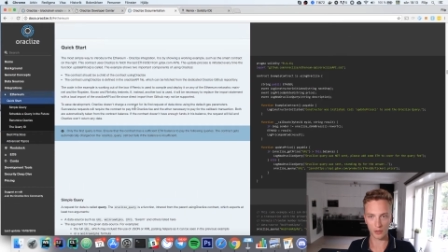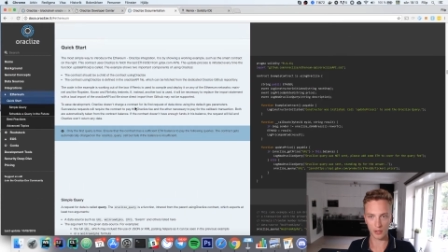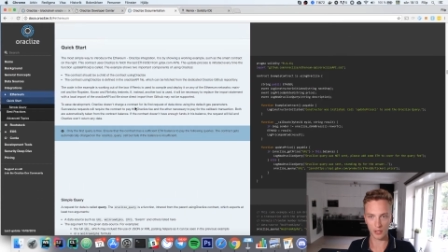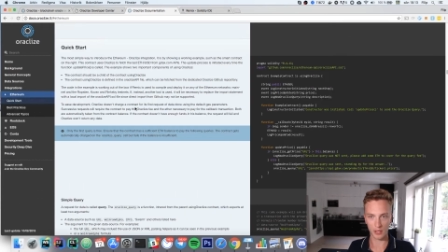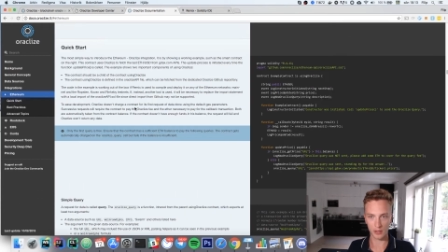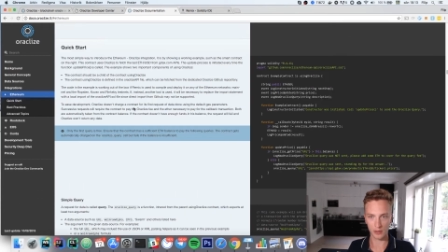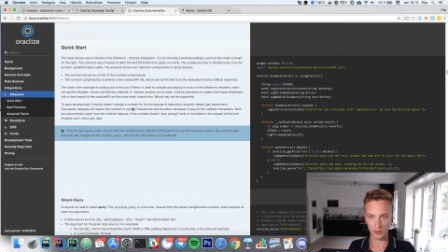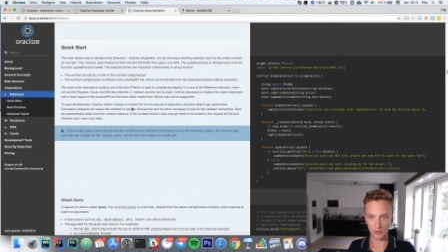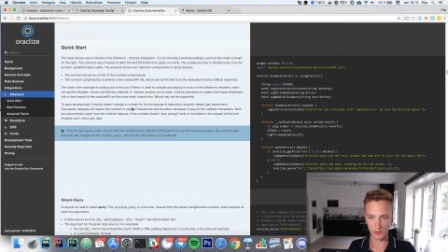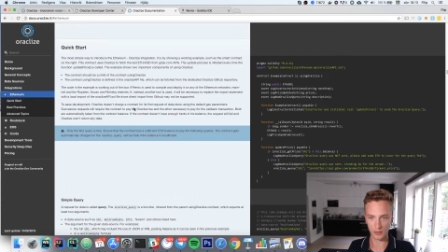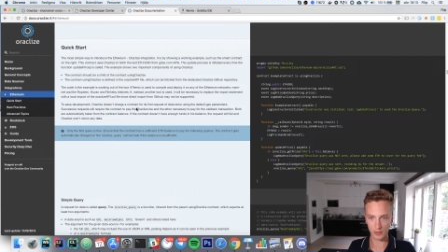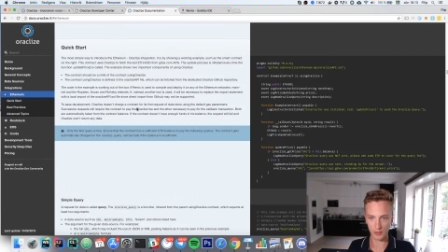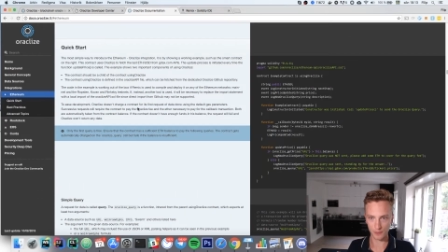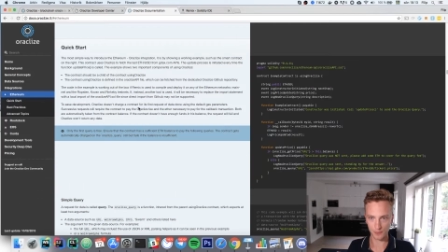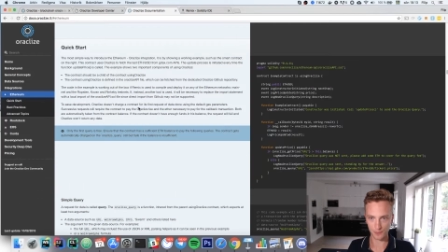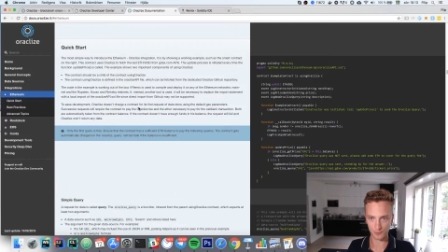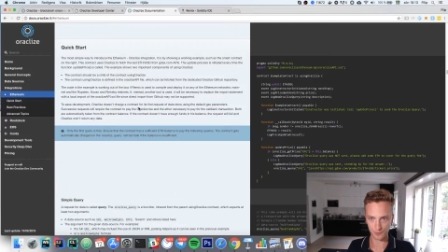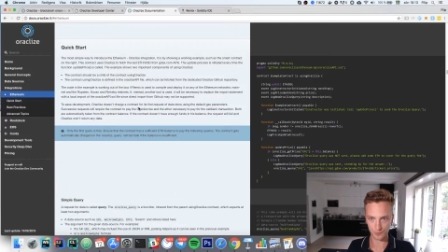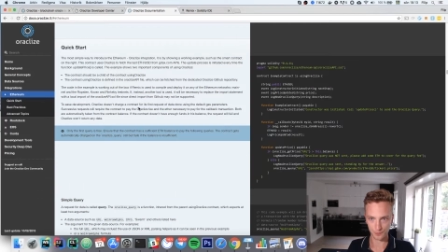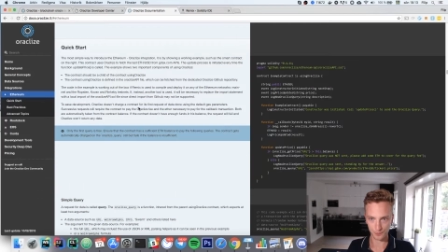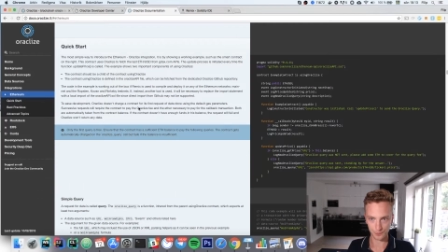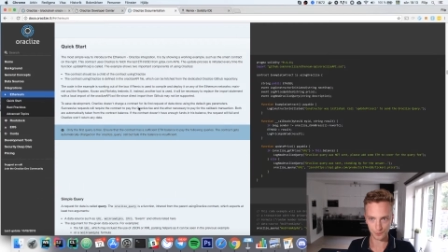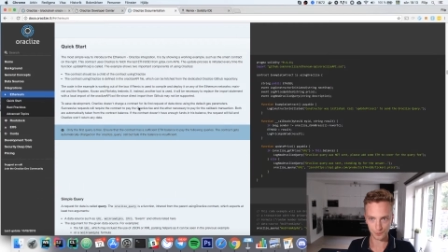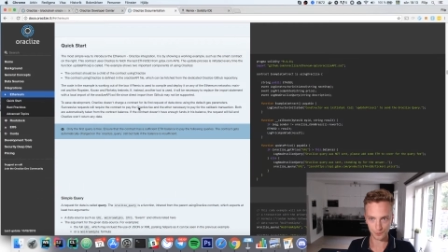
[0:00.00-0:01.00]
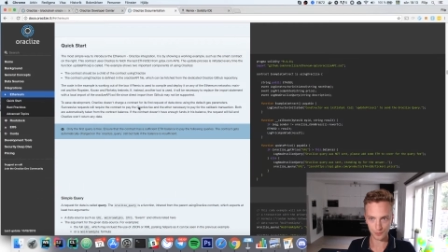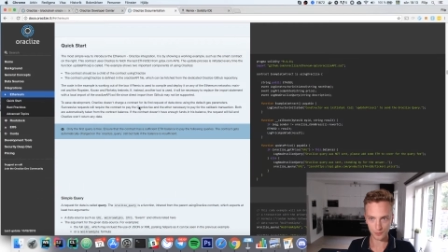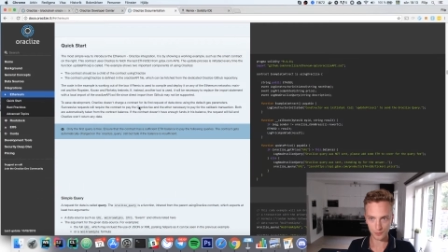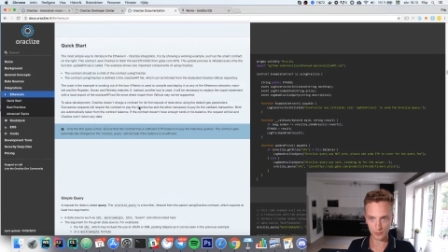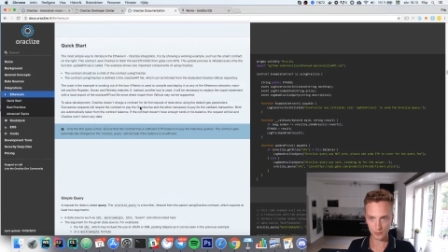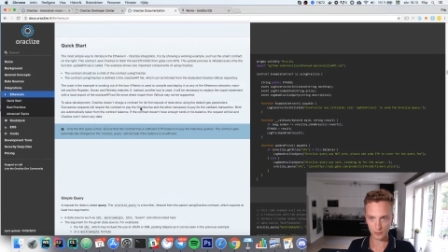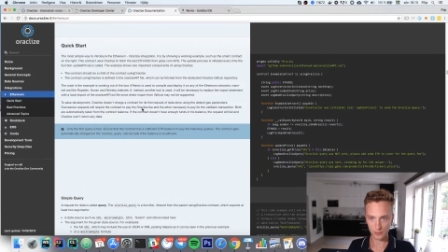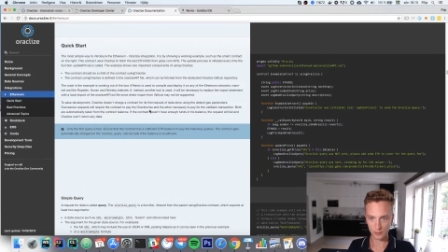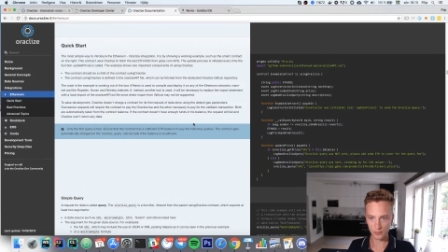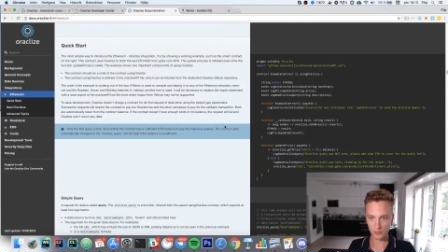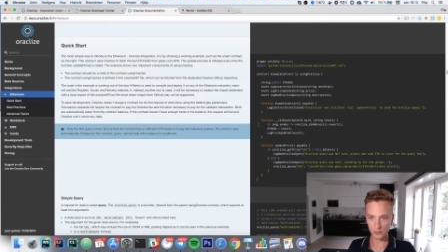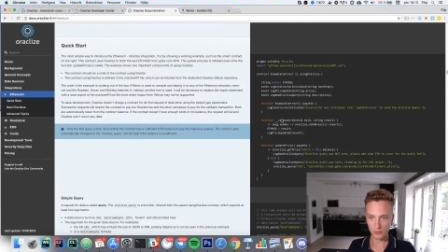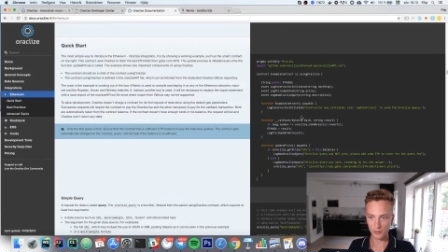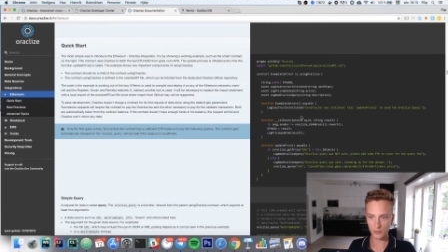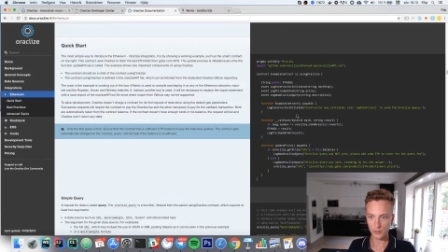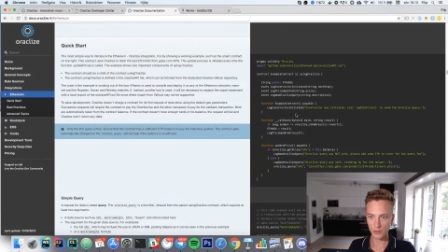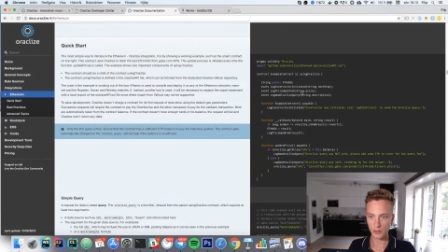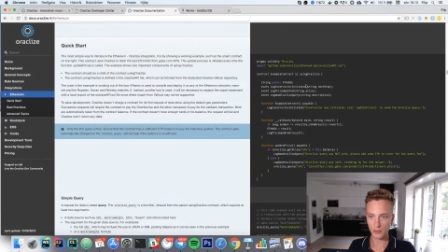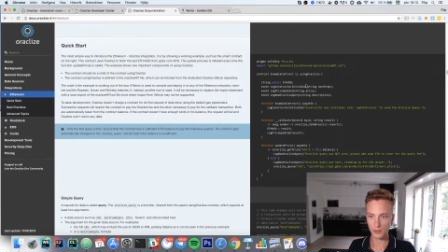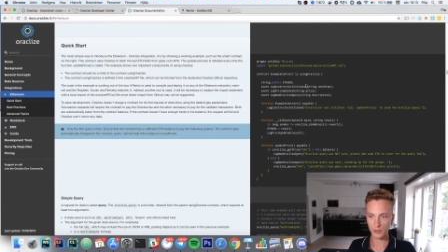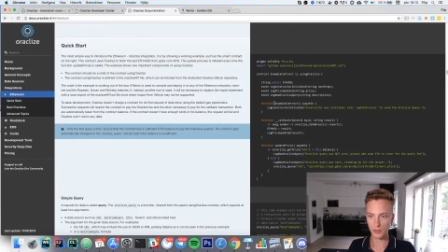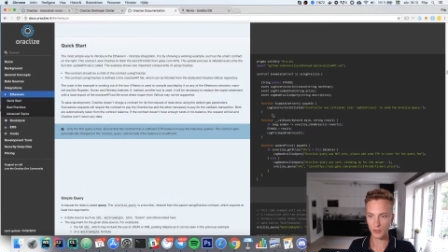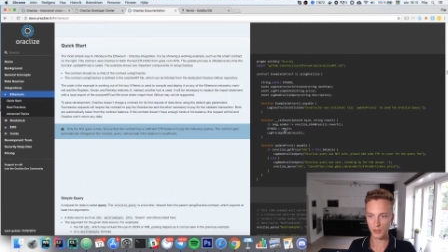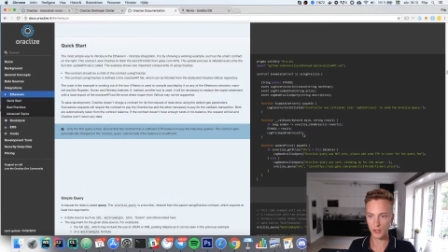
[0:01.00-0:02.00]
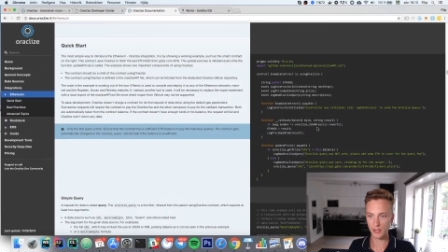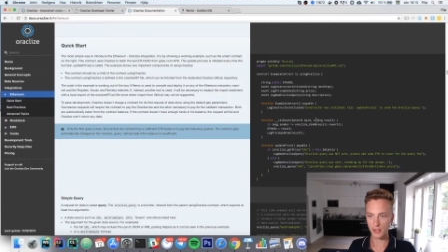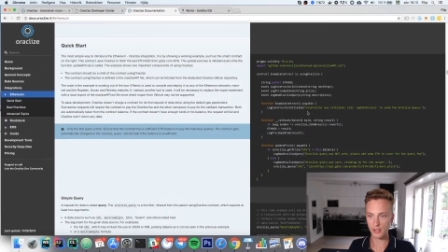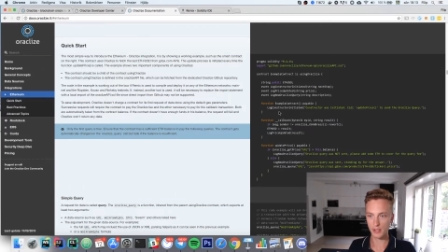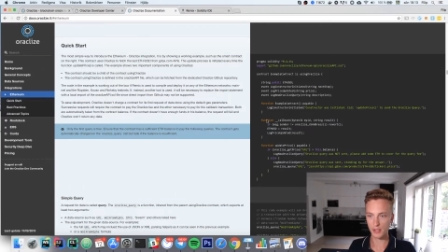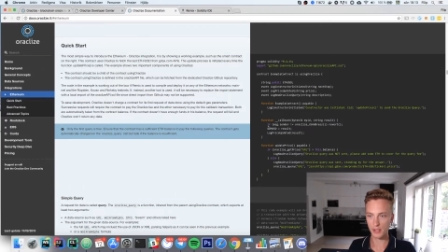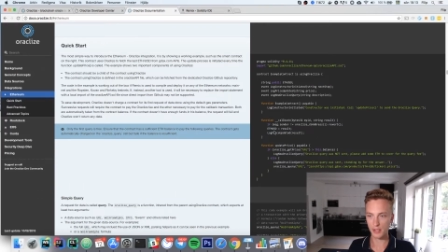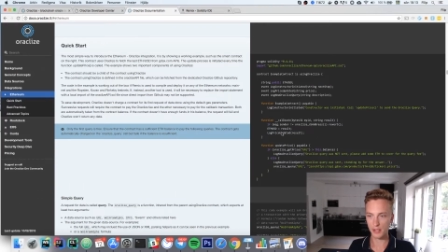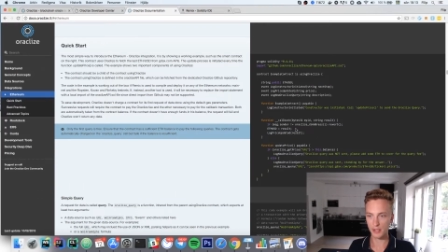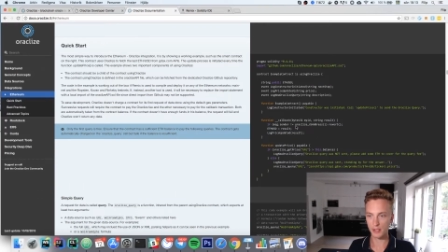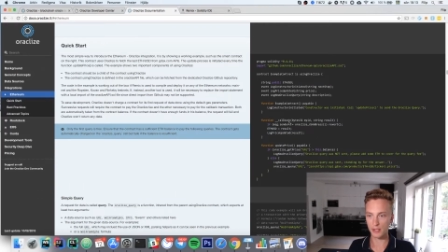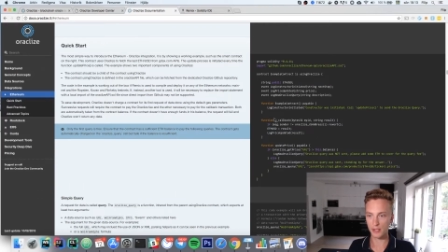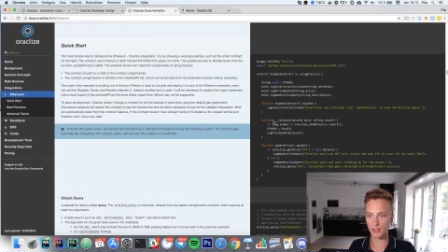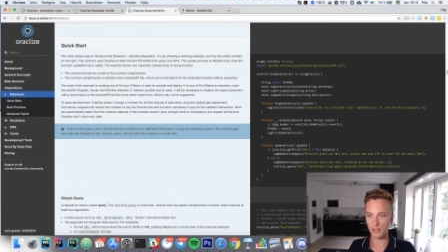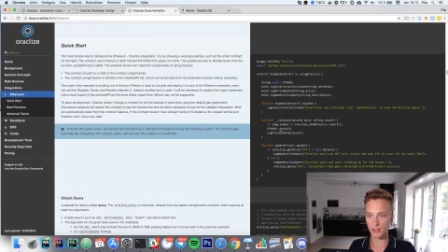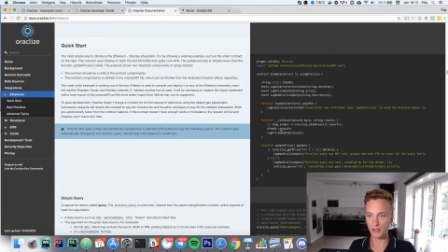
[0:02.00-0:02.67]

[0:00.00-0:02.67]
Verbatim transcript: EOS. So this is